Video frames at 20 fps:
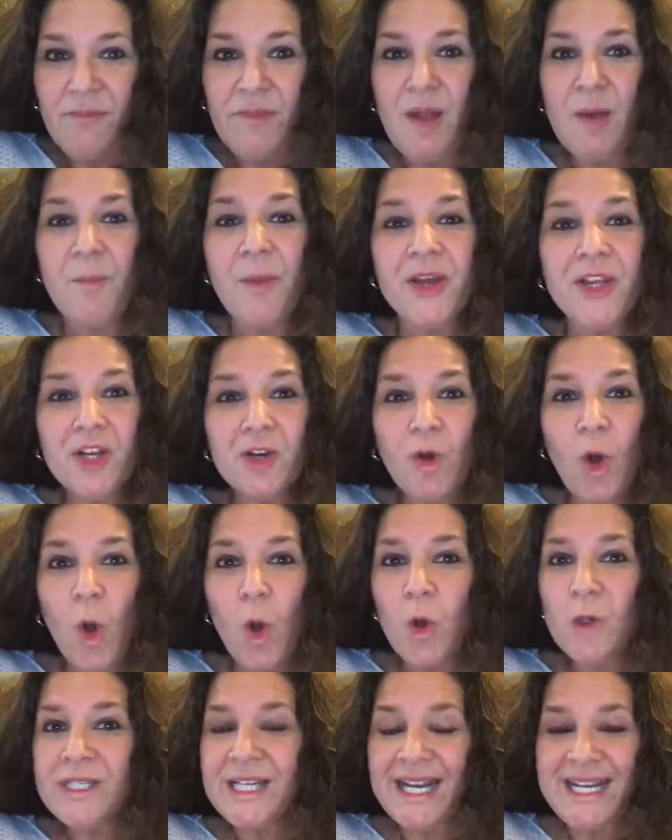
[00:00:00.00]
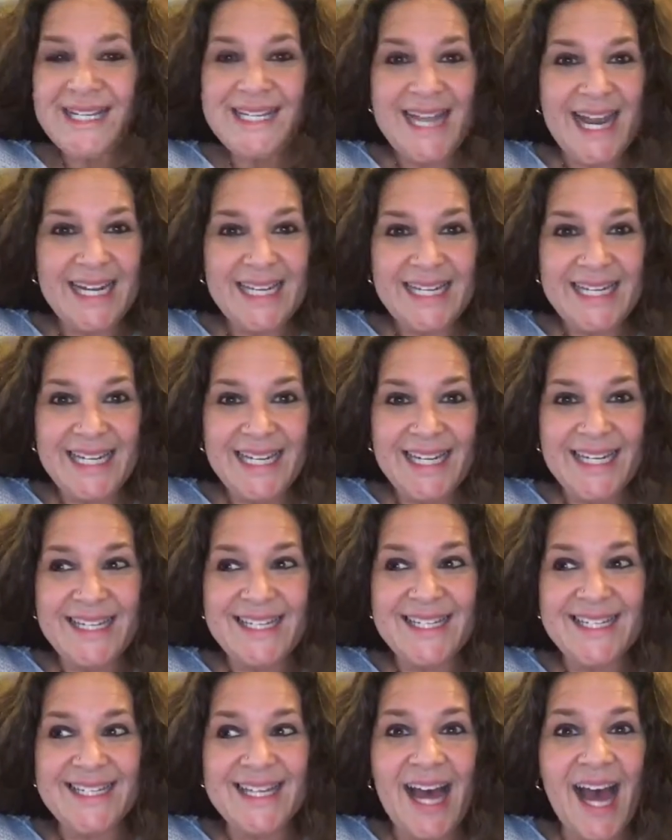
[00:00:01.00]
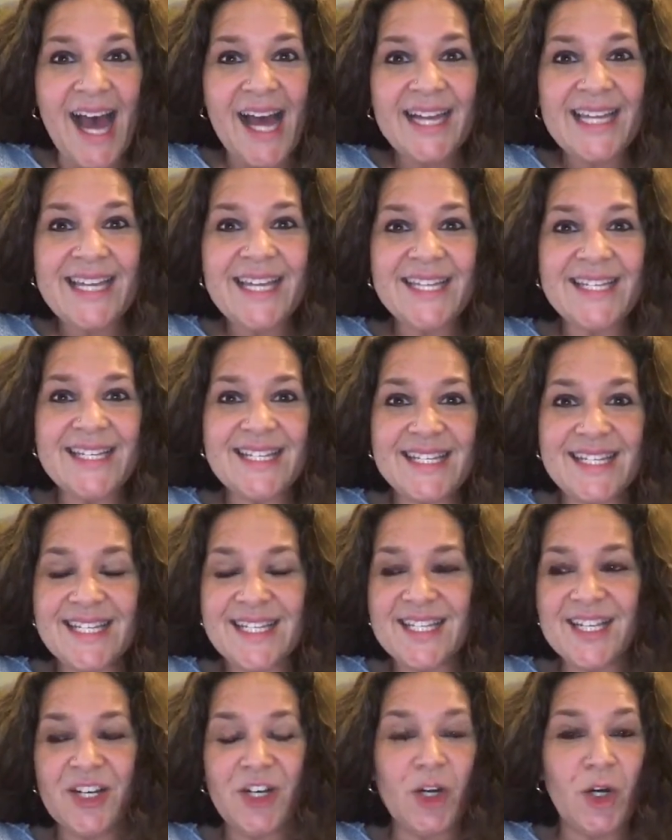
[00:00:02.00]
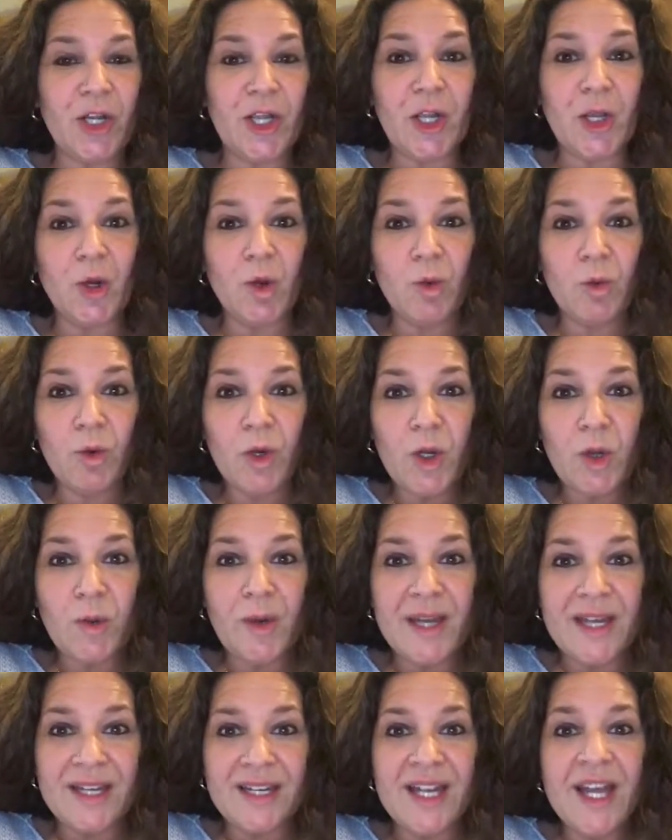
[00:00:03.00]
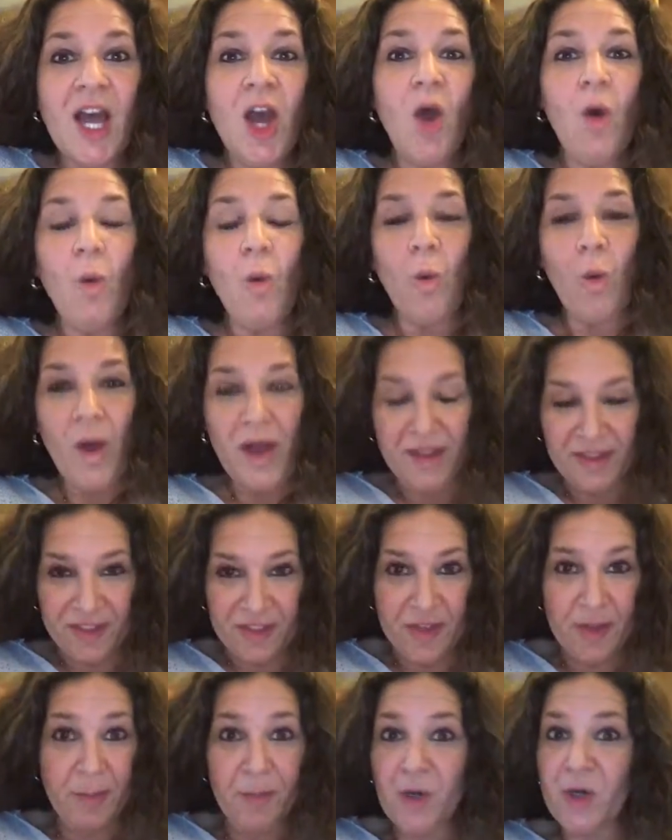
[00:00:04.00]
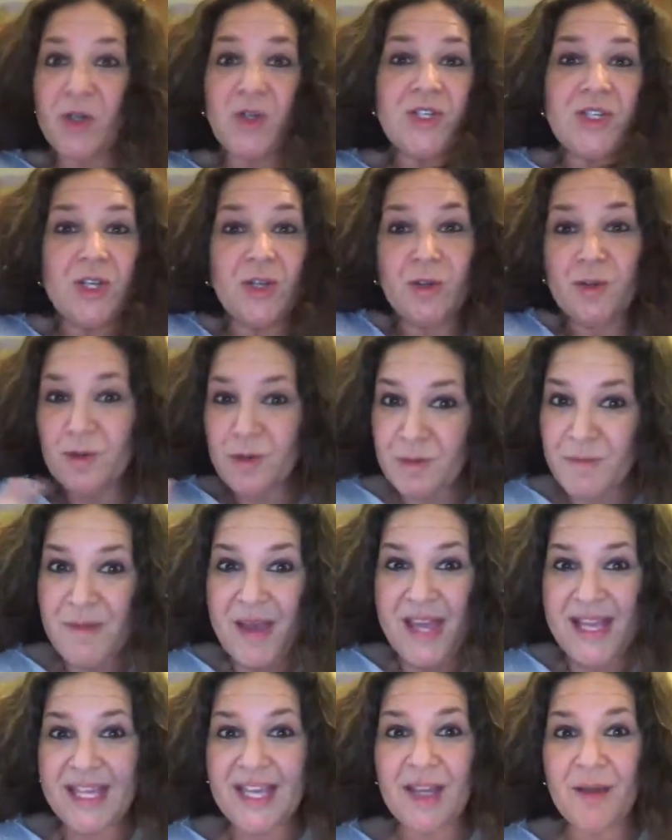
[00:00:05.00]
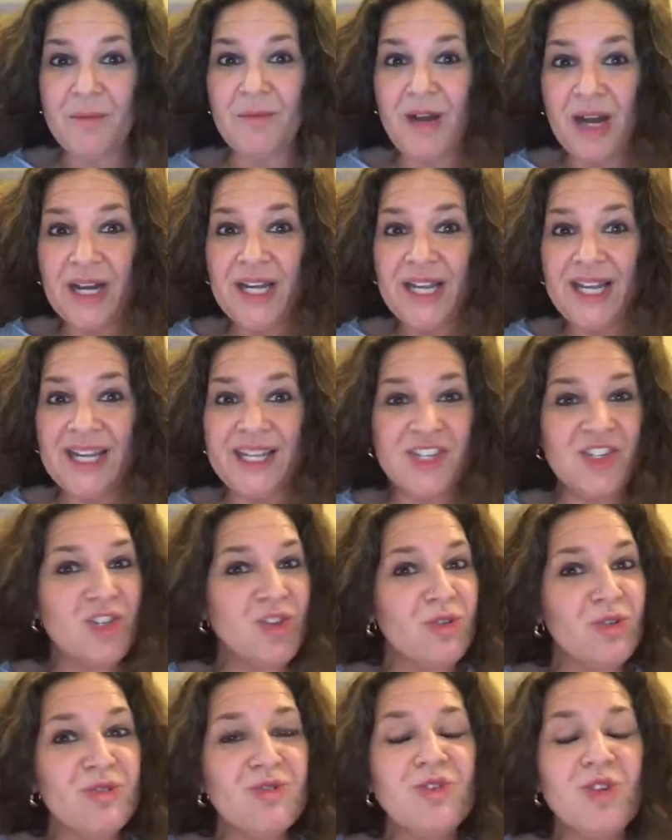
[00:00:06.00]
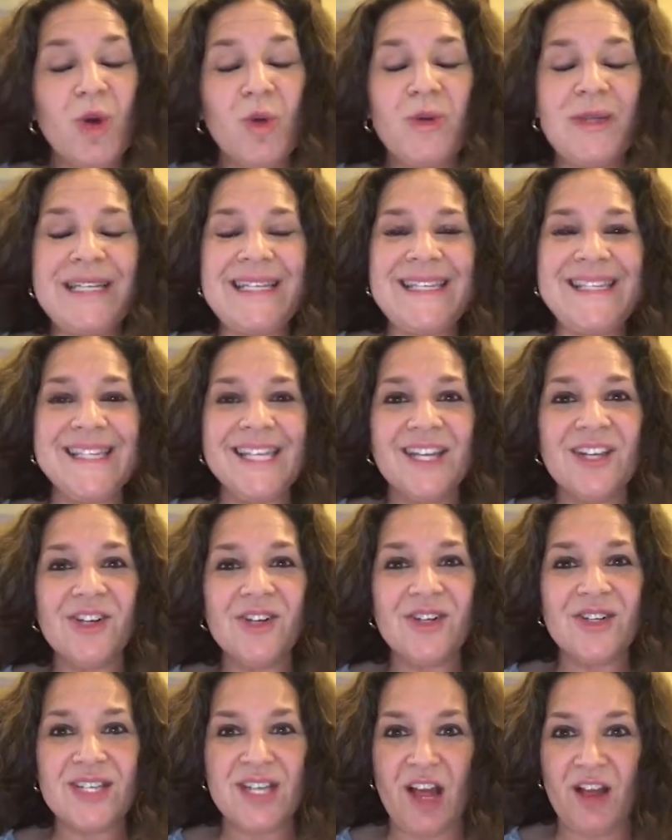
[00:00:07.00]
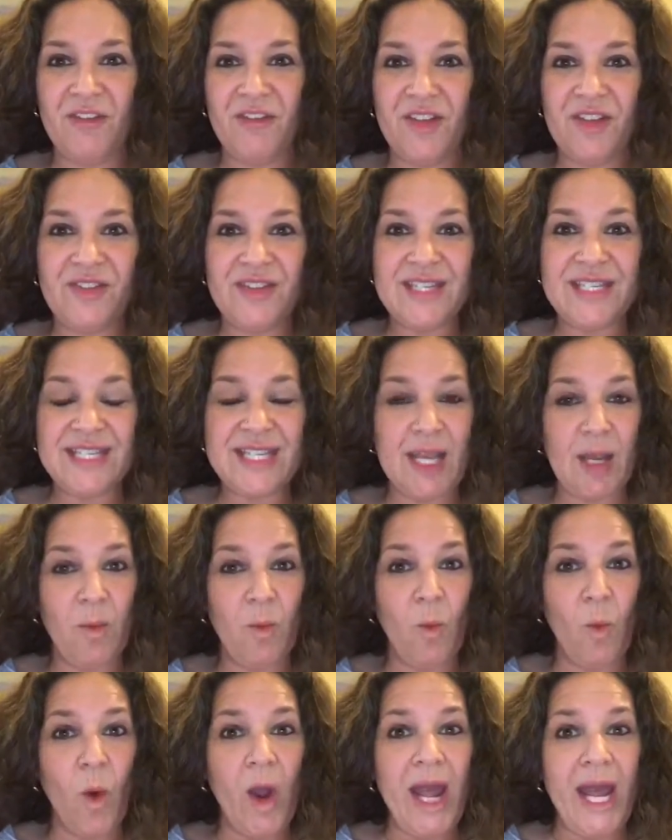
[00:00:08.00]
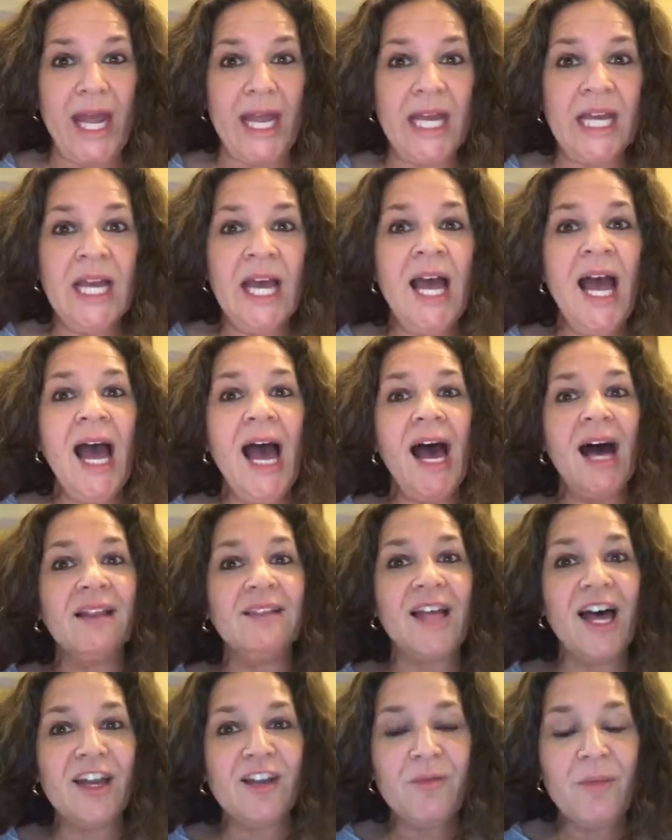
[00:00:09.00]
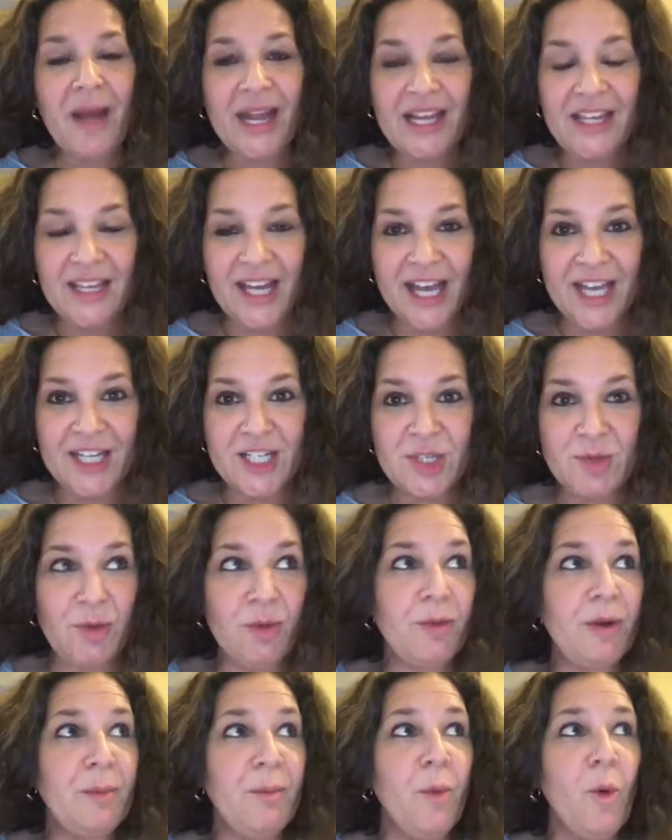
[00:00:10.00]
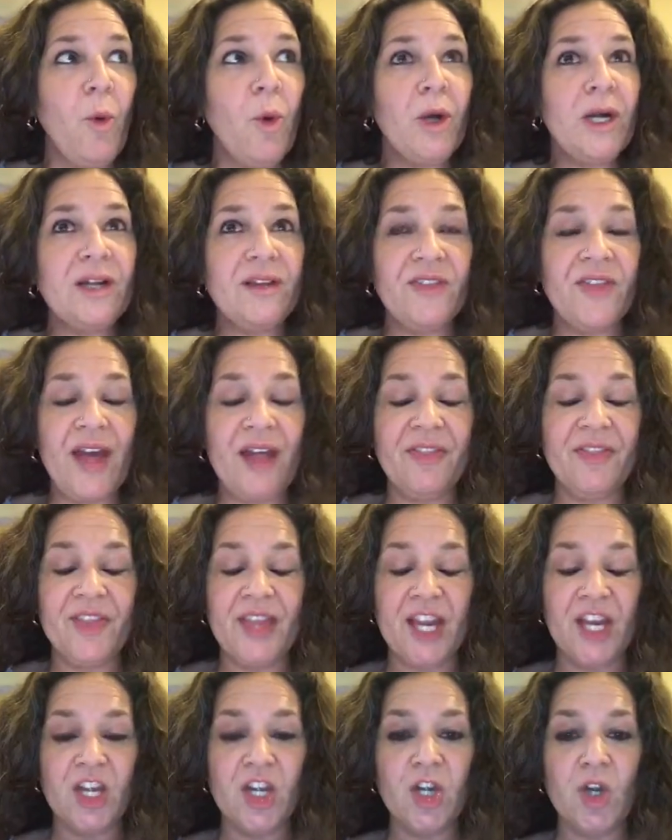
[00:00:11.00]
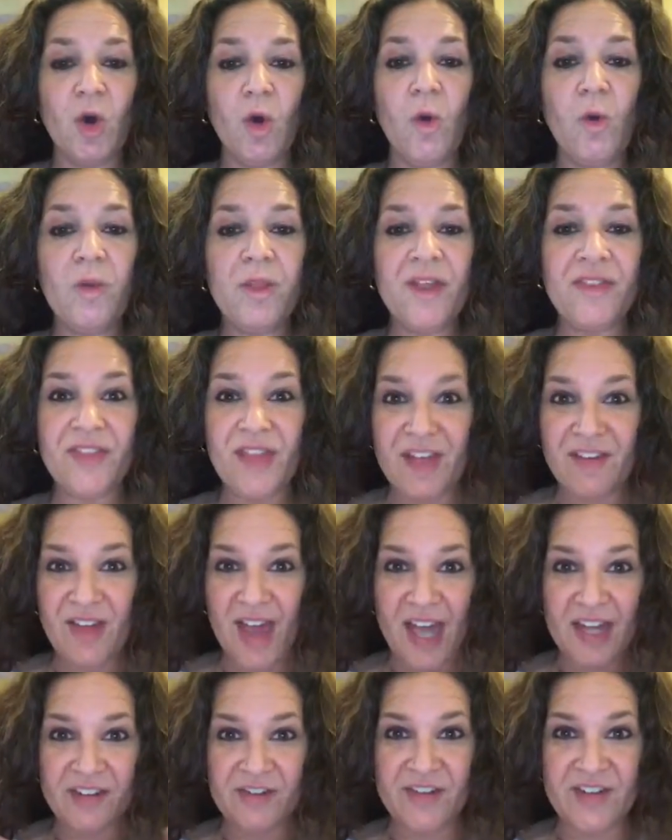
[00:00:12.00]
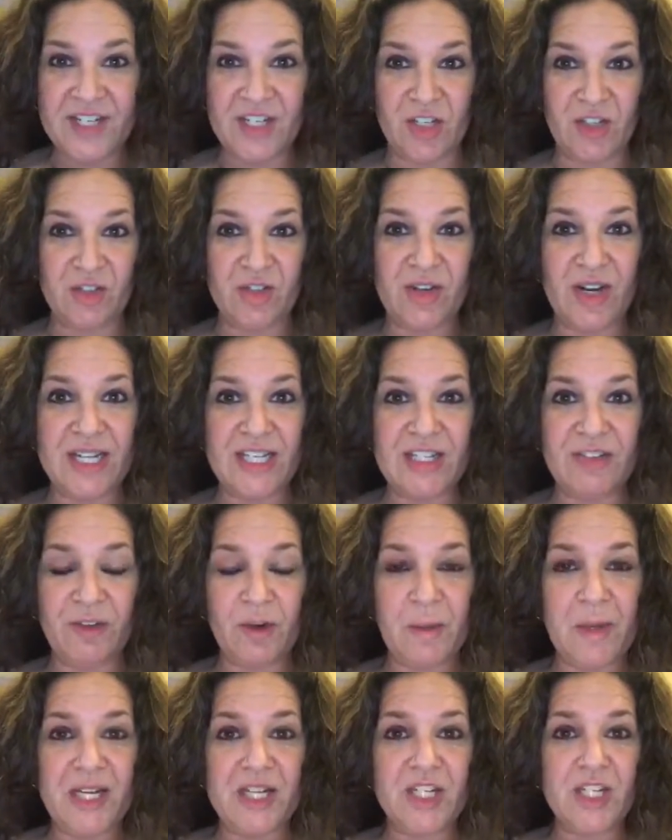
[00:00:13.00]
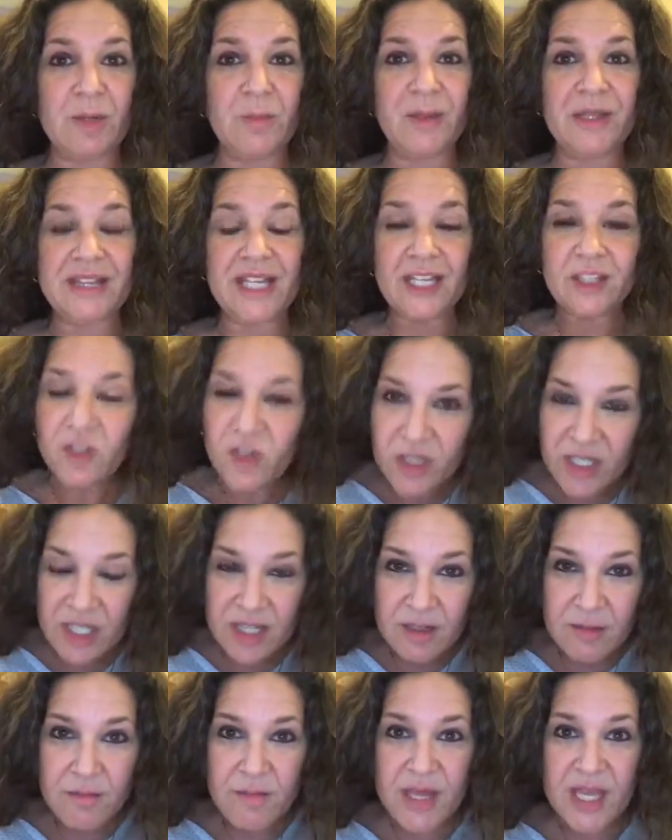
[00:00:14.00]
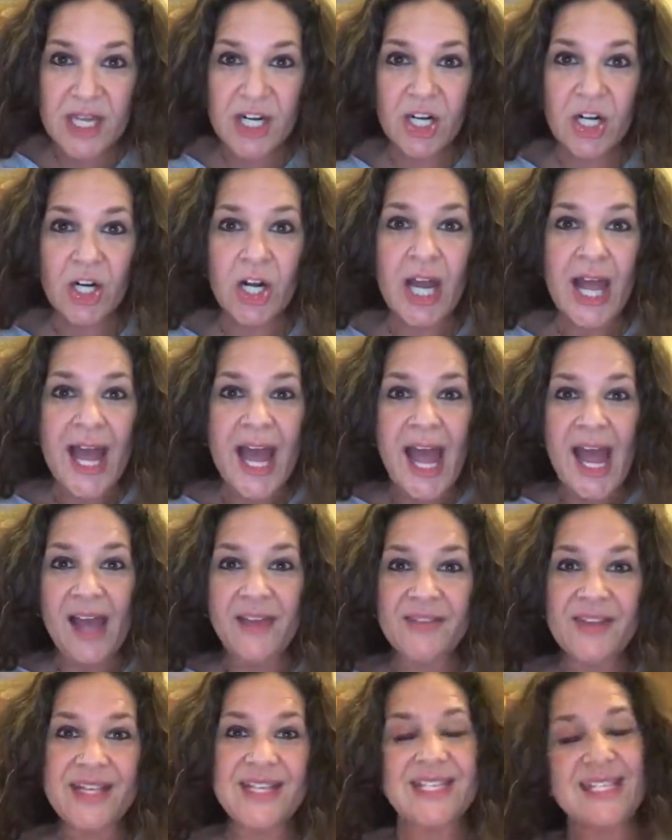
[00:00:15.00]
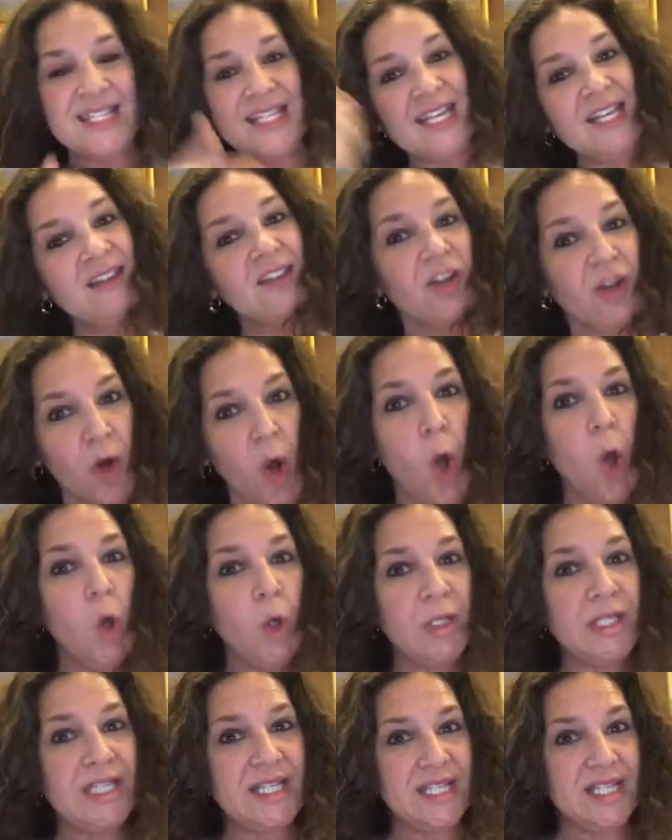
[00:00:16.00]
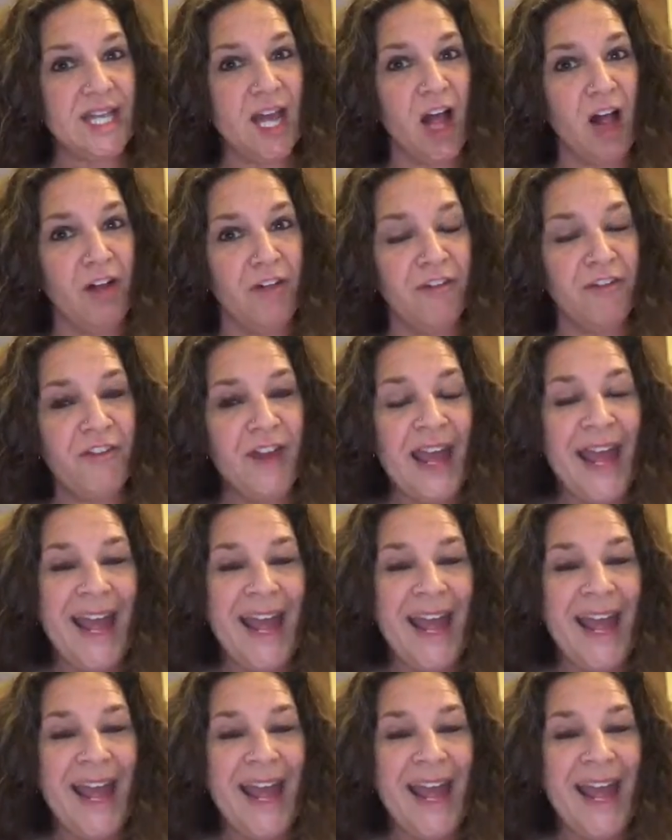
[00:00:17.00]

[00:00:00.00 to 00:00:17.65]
but your old identity is not consistent or congruent with the person who's making money, and so you don't see yourself in the same way. A lot of my clients will report that they know that they've had a physical transformation, but they look in the mirror and they see their old self.